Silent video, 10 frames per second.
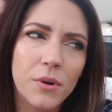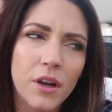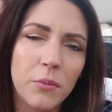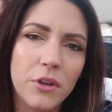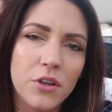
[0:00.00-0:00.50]
we're
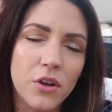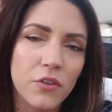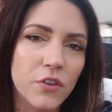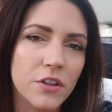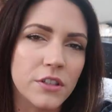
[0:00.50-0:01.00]
gonna be doing
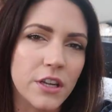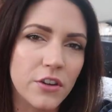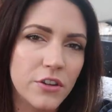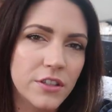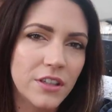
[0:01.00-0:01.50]
for
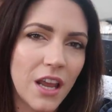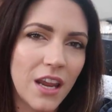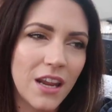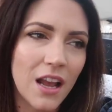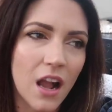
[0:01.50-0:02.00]
dinner
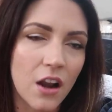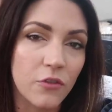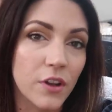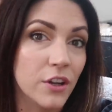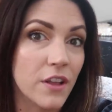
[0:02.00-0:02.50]
tonight. I gotta
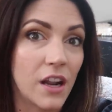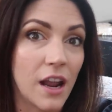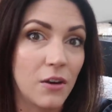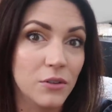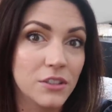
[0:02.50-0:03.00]
figure that
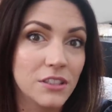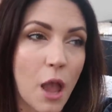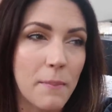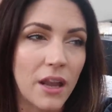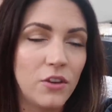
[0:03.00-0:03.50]
out.
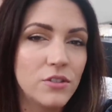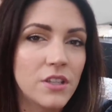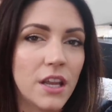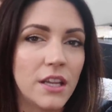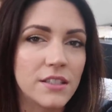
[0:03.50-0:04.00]
I might use
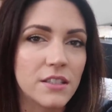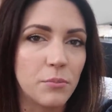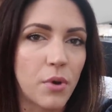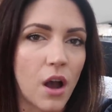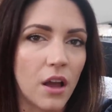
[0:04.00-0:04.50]
the
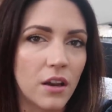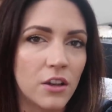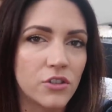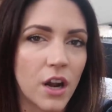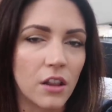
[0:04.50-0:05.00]
Instant Pot
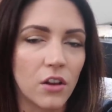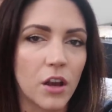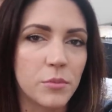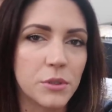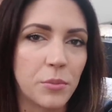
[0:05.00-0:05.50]
and try to look
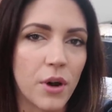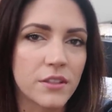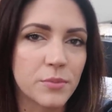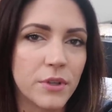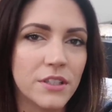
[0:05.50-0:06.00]
up some
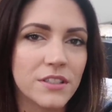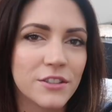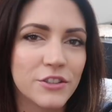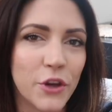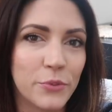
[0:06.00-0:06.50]
recipes,
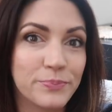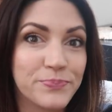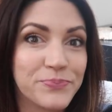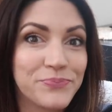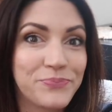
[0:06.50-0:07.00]
so
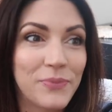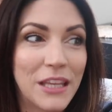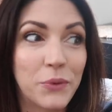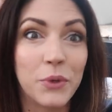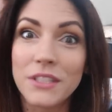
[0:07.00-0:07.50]

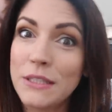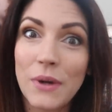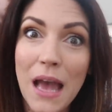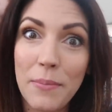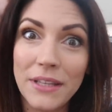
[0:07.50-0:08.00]
we'll see
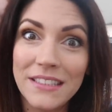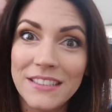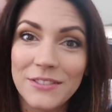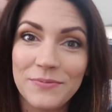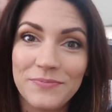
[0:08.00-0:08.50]
what happens.